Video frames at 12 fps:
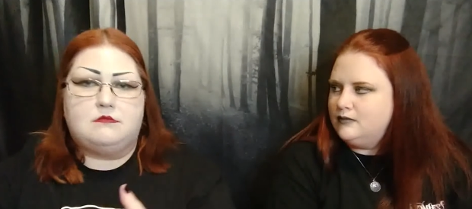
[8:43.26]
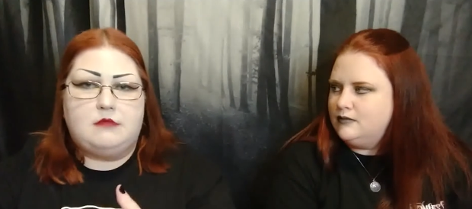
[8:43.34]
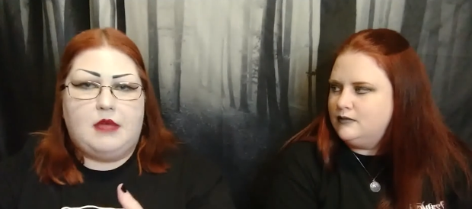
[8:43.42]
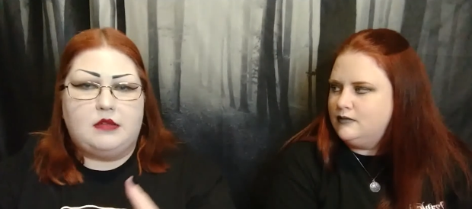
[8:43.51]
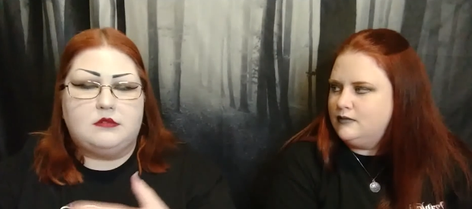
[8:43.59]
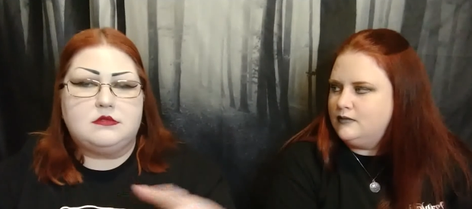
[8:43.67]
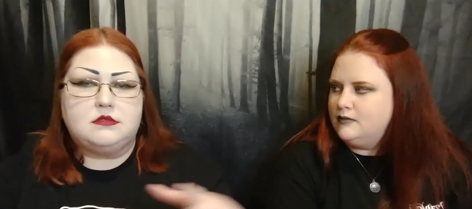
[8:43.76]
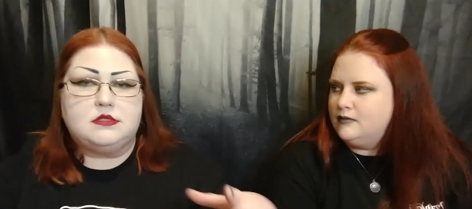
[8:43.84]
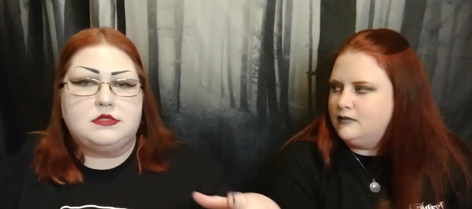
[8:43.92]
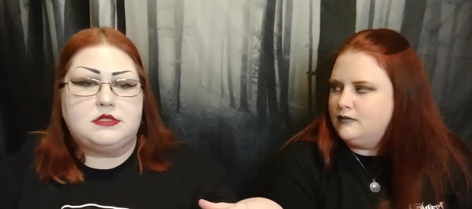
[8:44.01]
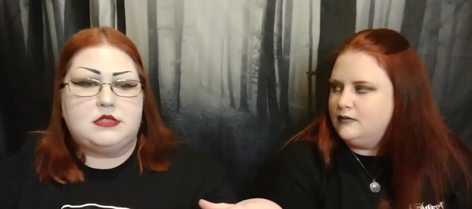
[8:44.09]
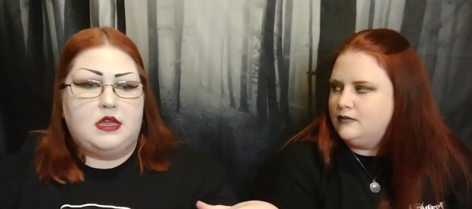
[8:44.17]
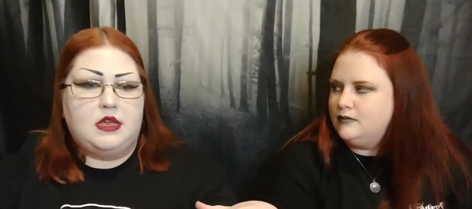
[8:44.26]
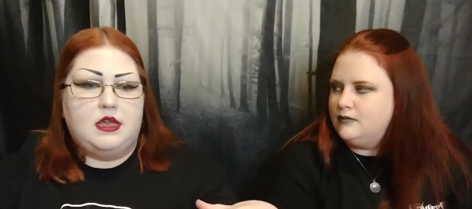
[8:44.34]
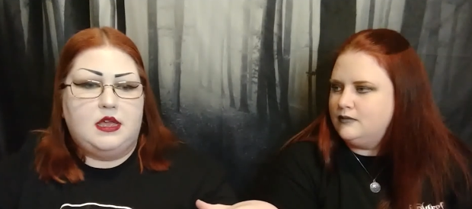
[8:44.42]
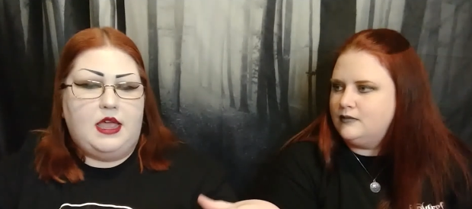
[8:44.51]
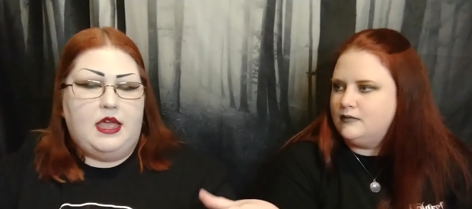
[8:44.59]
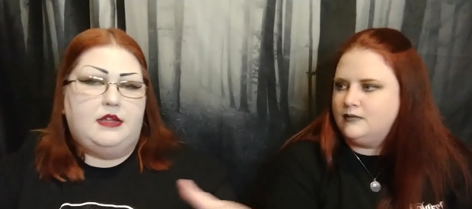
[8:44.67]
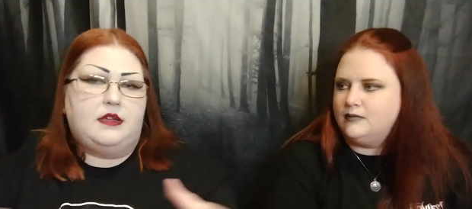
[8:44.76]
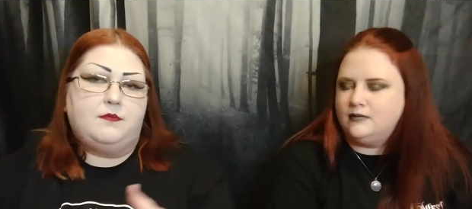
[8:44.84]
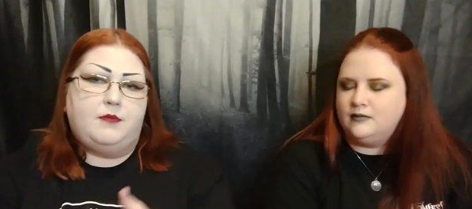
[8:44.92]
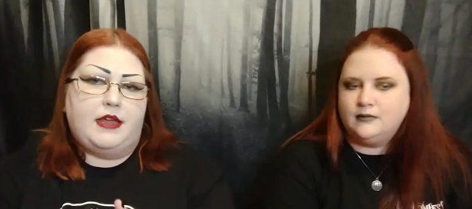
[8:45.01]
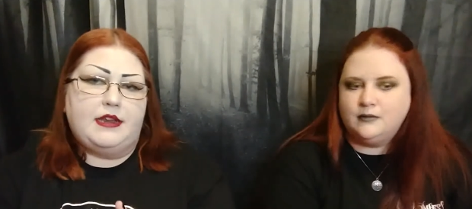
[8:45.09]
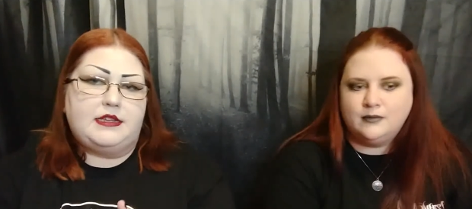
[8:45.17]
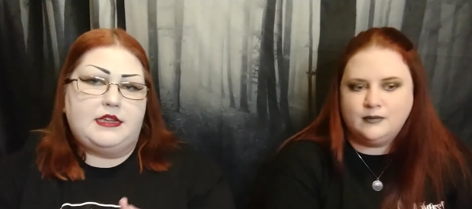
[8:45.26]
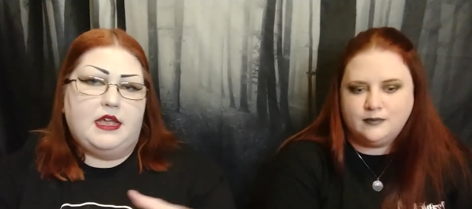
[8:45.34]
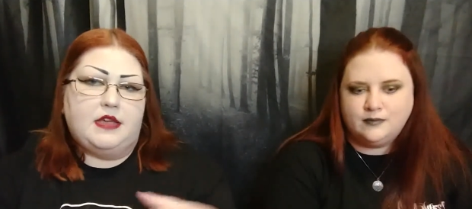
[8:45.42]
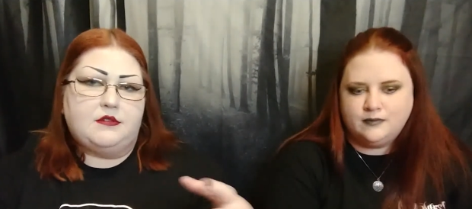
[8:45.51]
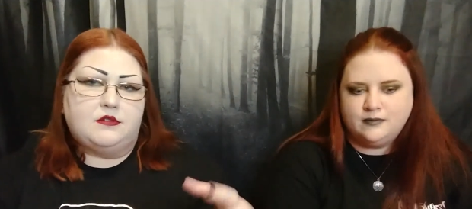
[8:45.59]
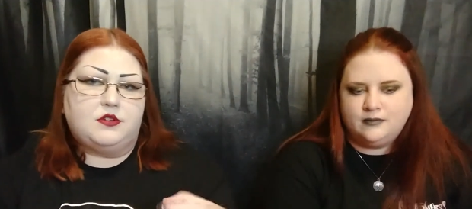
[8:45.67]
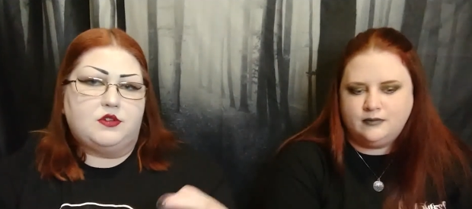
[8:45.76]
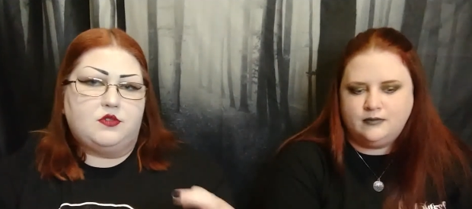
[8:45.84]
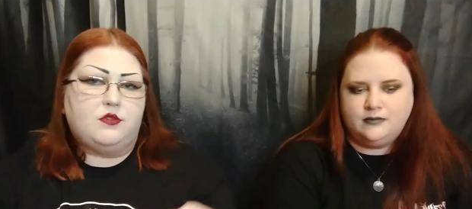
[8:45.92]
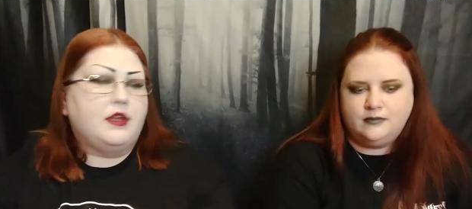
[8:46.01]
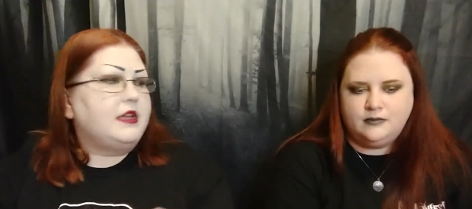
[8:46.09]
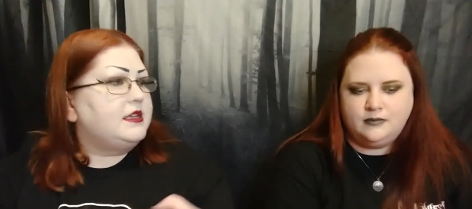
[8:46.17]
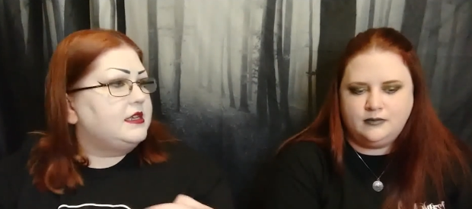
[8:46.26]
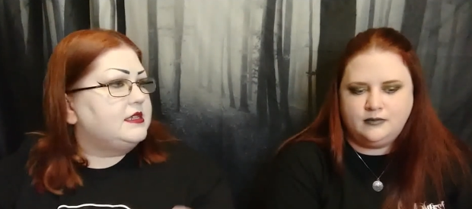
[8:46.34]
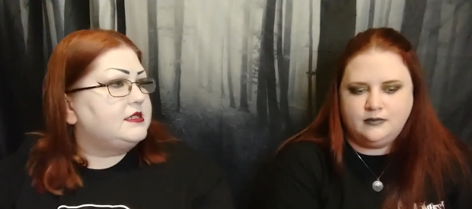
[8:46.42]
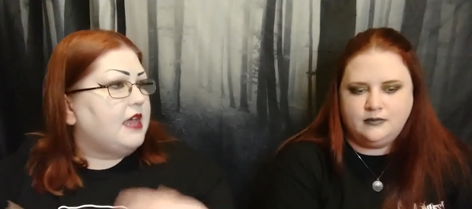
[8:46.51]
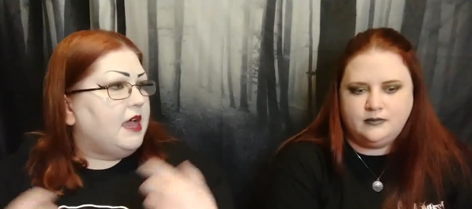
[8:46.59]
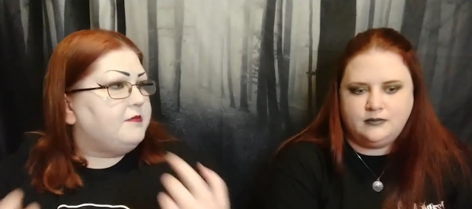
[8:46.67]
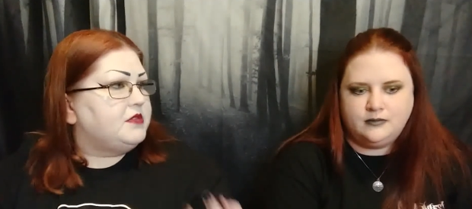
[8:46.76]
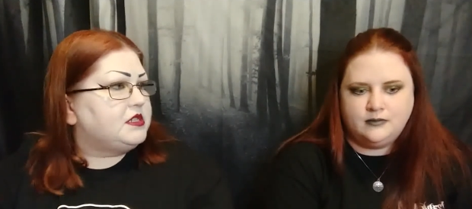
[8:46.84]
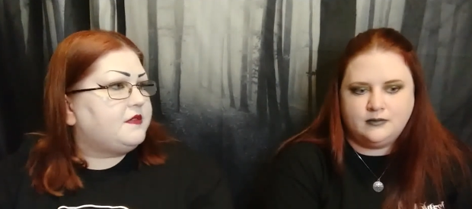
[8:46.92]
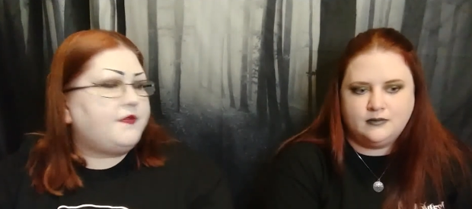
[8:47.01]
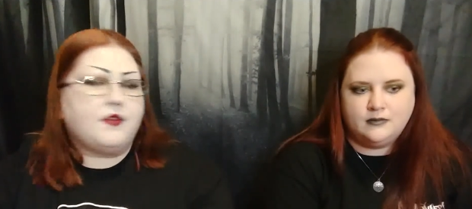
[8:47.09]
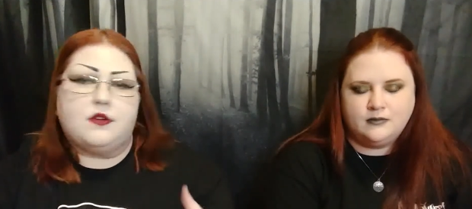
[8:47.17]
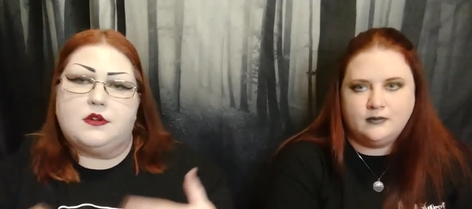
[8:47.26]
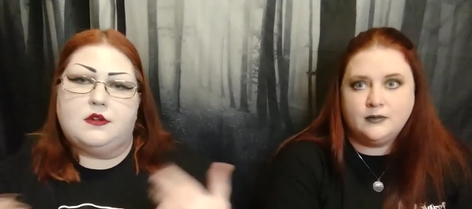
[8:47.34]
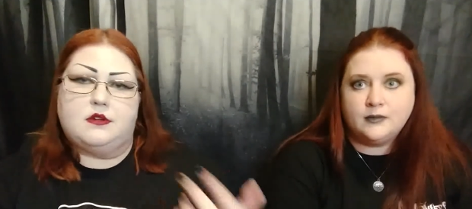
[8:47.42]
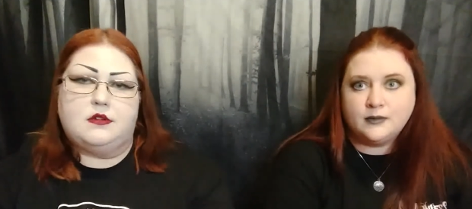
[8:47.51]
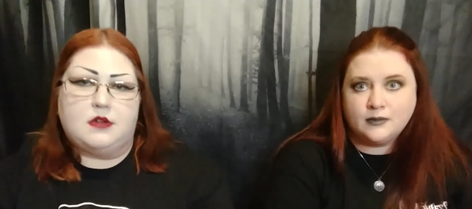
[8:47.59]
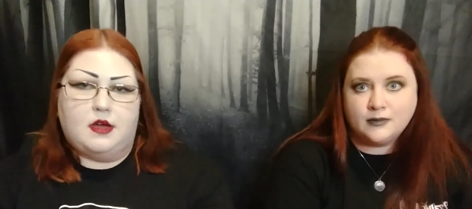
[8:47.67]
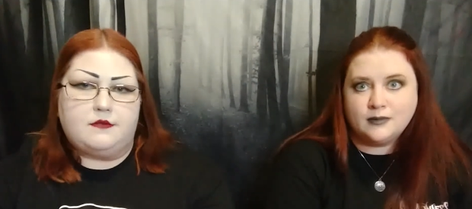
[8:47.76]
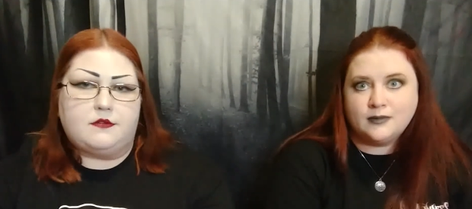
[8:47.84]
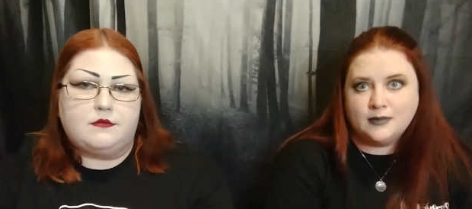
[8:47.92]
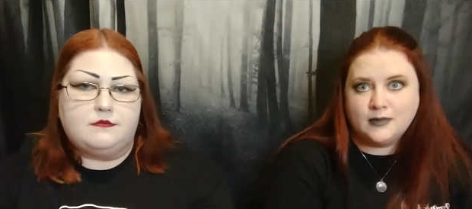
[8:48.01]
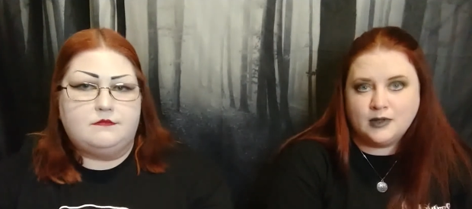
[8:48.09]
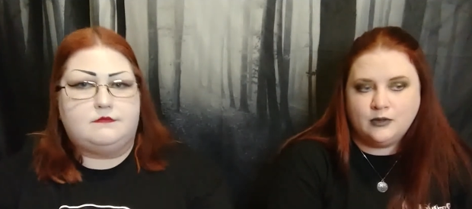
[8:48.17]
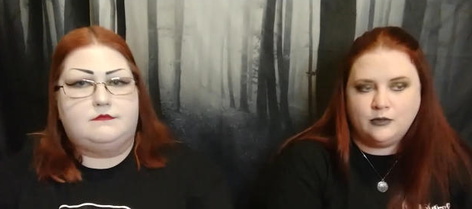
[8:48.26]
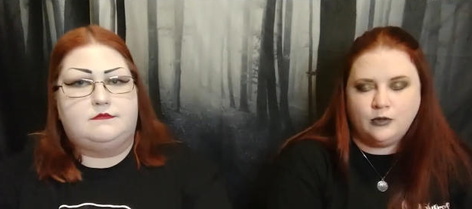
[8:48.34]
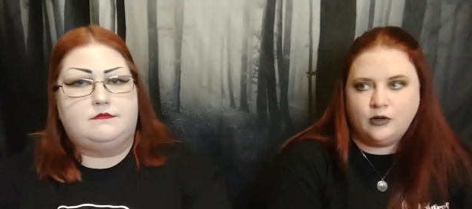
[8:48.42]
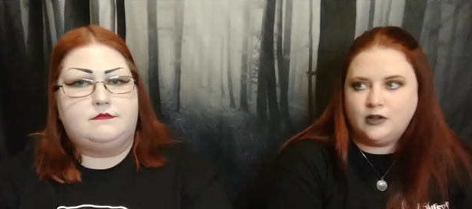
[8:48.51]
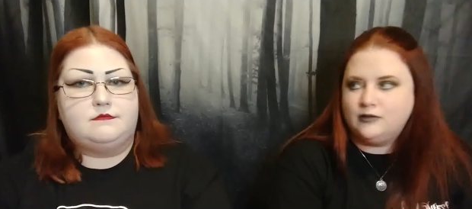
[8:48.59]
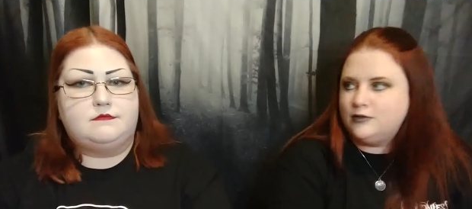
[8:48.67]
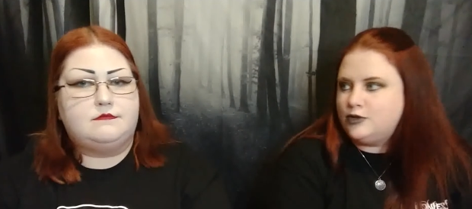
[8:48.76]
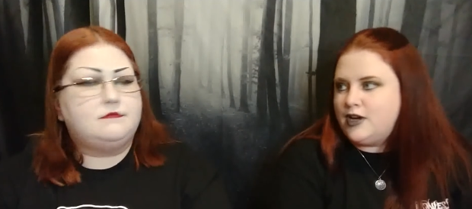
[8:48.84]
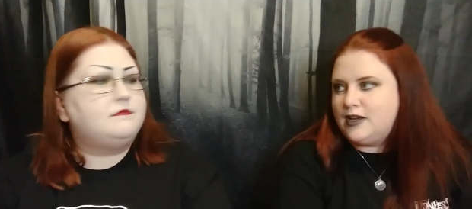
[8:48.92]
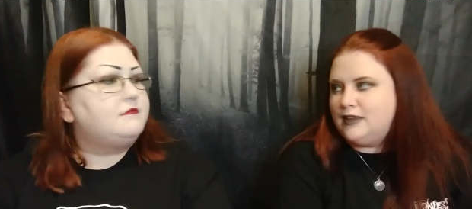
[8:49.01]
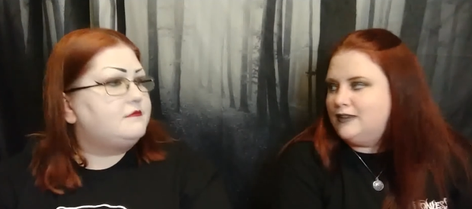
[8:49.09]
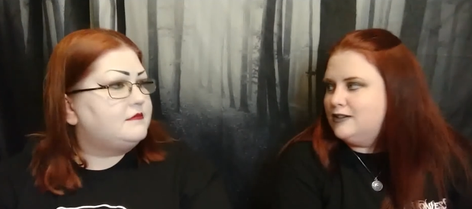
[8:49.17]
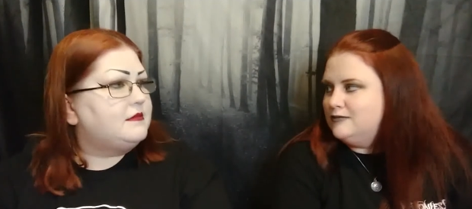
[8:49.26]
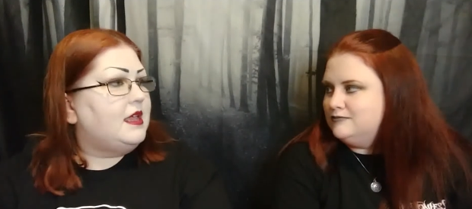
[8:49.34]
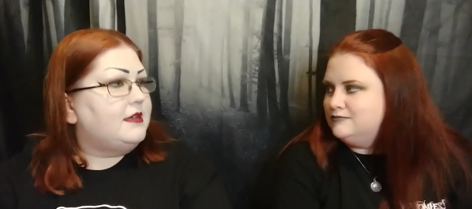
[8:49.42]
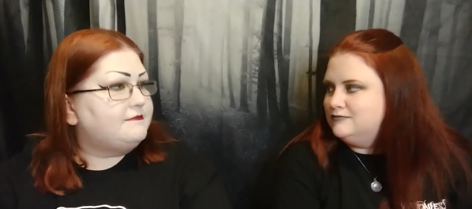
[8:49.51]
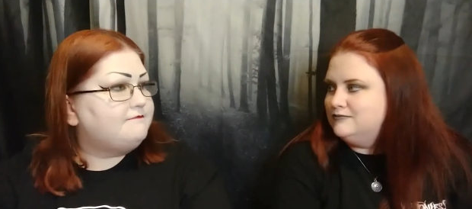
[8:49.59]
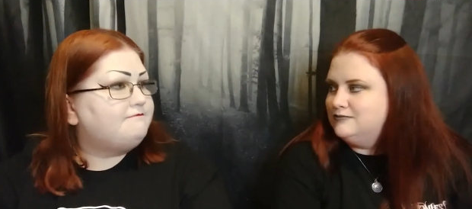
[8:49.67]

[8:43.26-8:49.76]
Speaker 1: mountains and combine it together to create his atmospheric novel.
Speaker 2: For Dracula. Yeah.